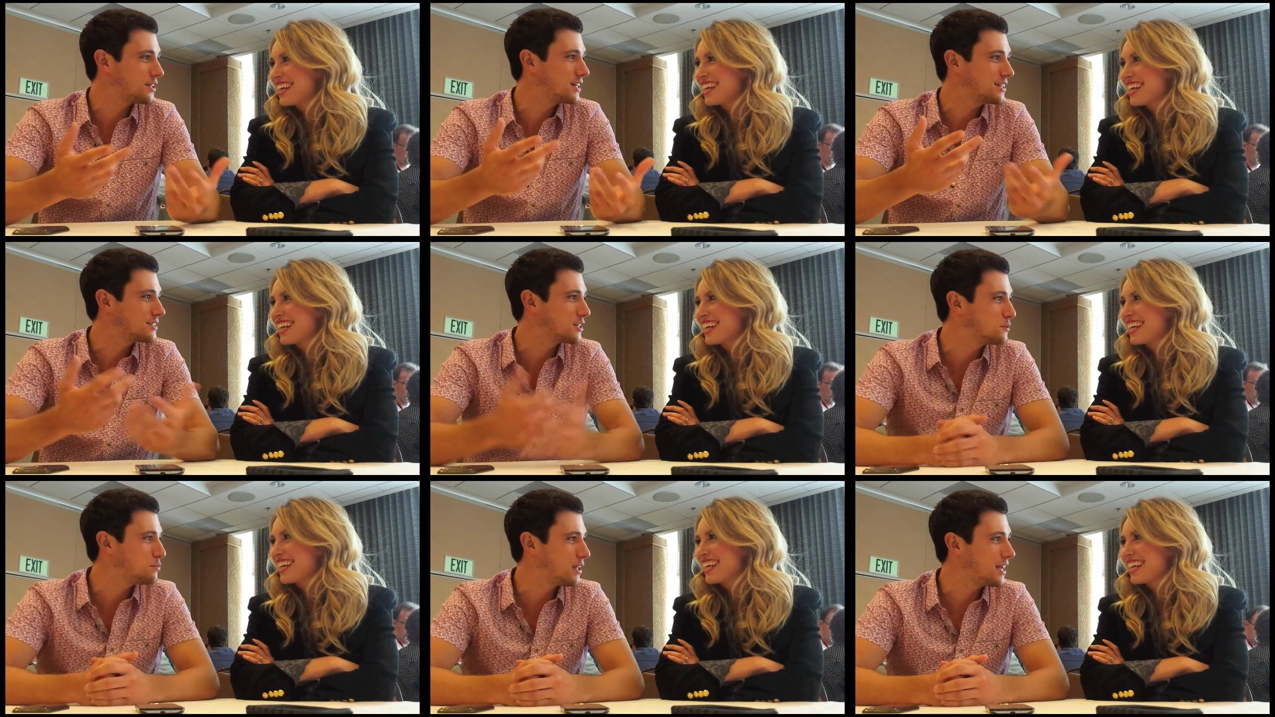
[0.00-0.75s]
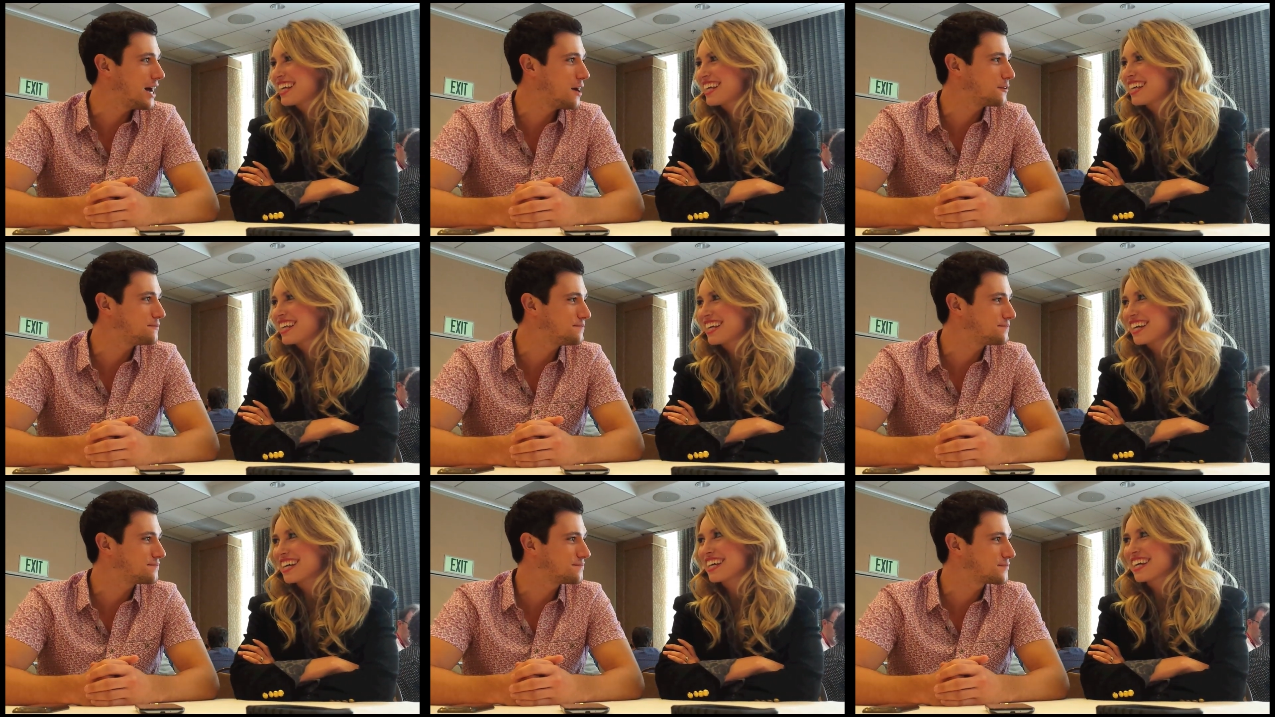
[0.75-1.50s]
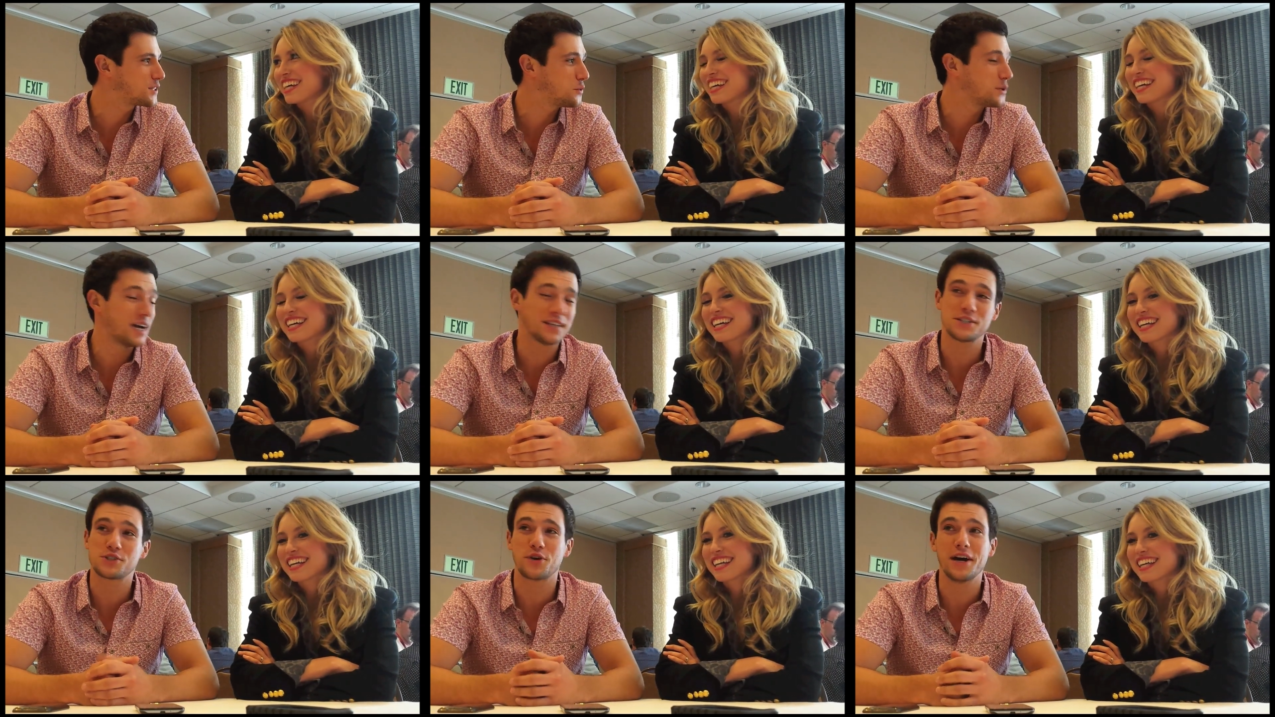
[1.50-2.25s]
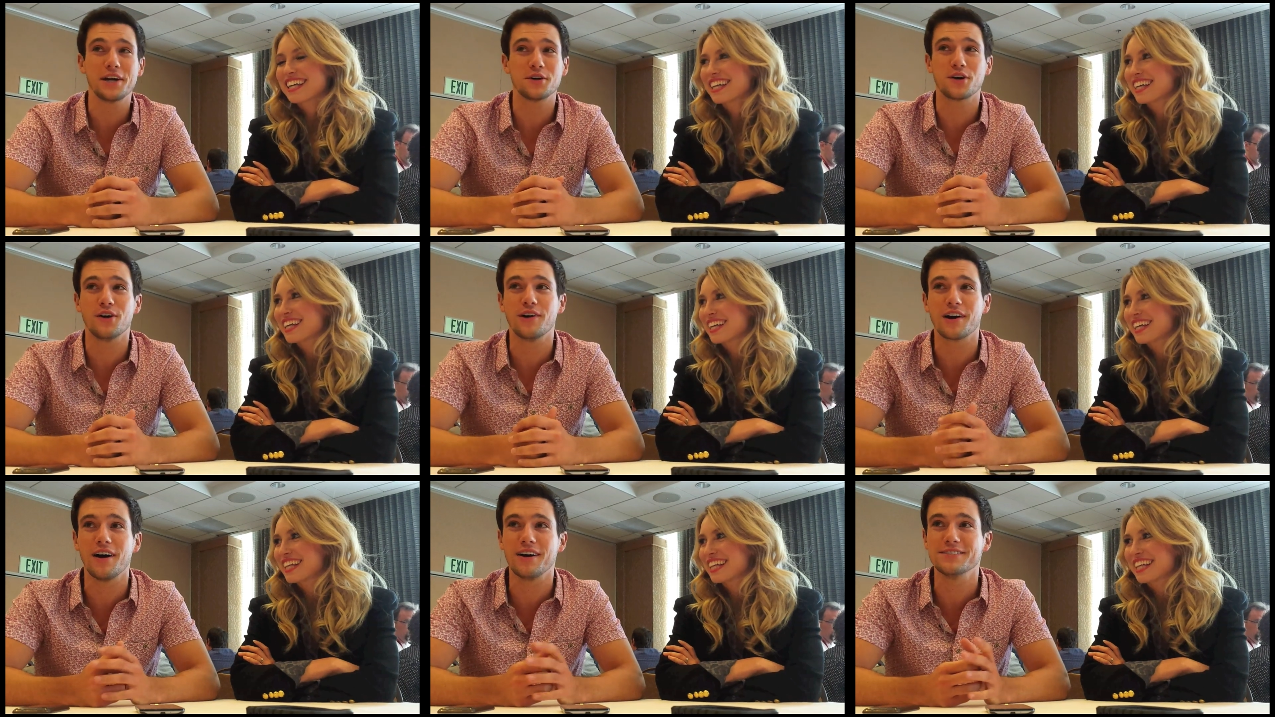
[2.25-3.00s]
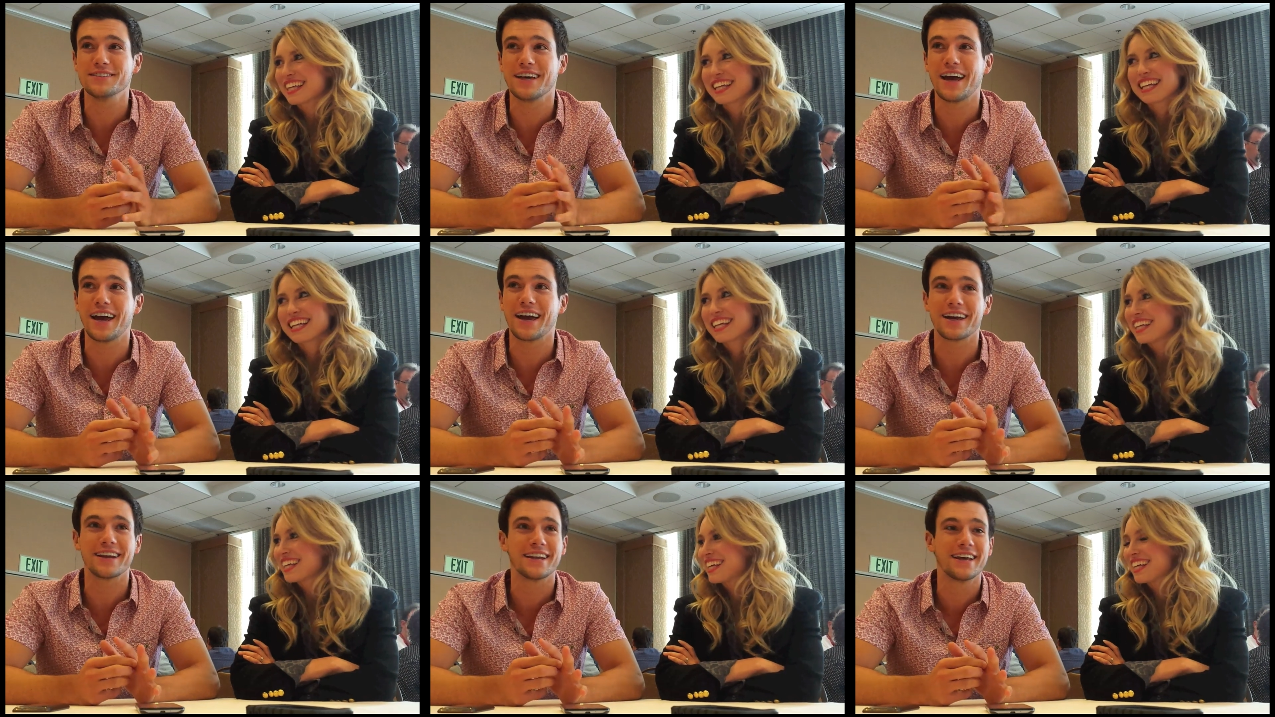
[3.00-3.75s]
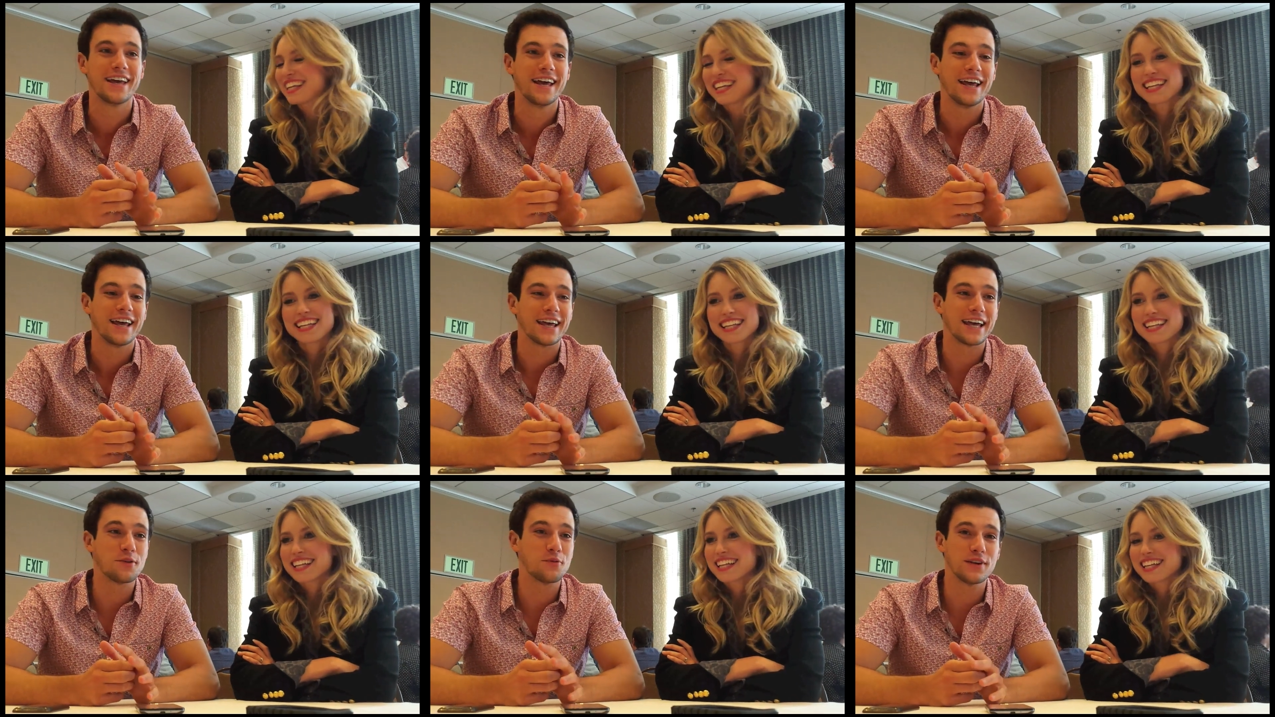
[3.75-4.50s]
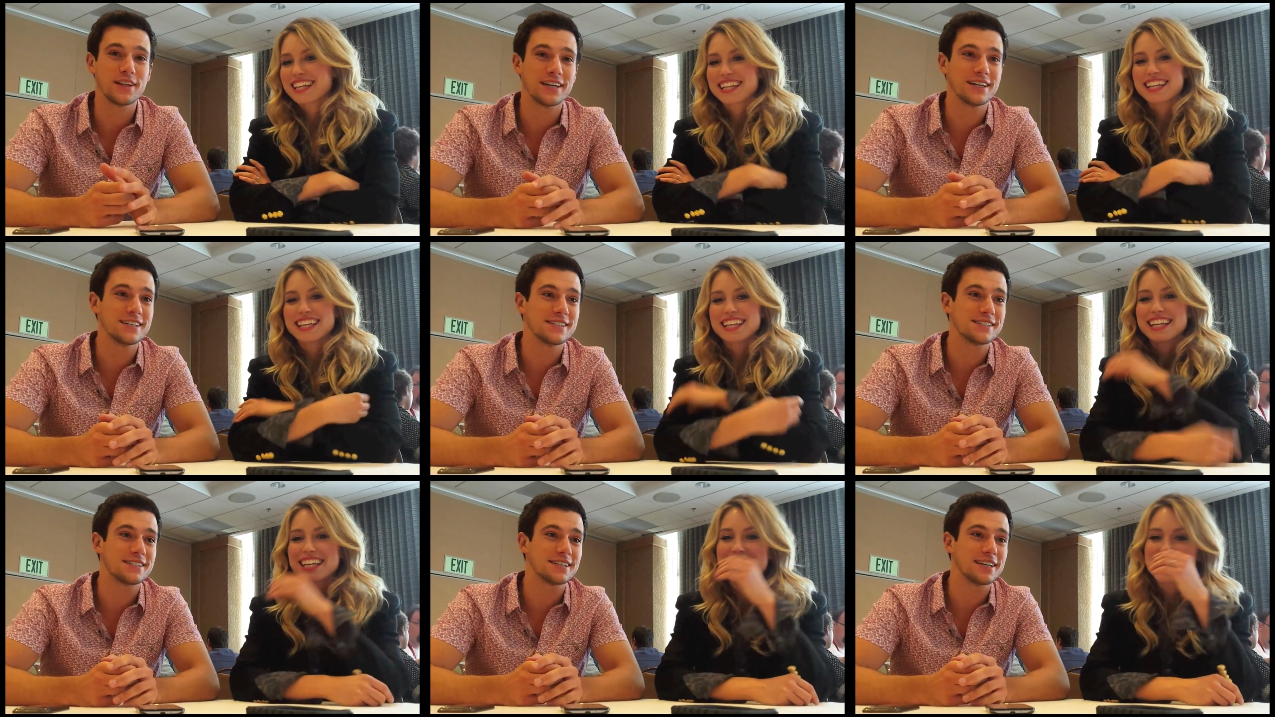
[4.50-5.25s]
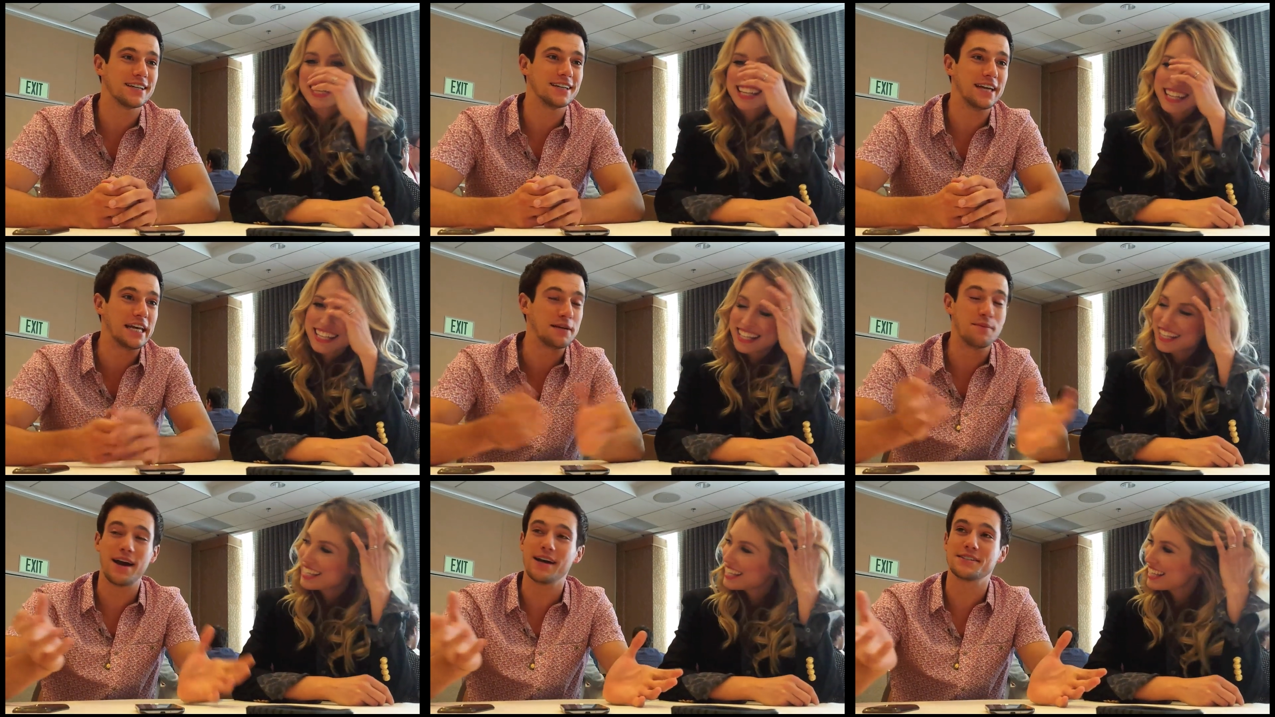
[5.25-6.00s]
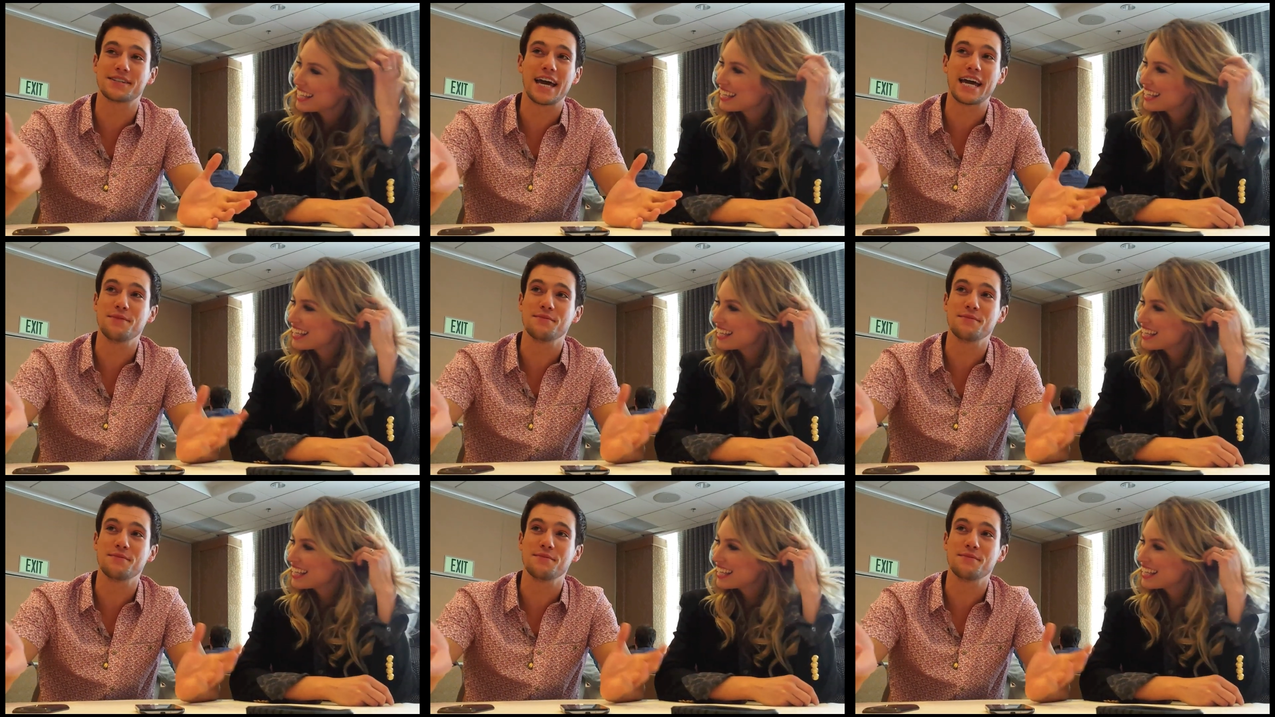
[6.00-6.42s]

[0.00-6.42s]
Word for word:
Speaker 1: thing's gonna play out. Yeah. We got this triangle going on, and it really is any man's game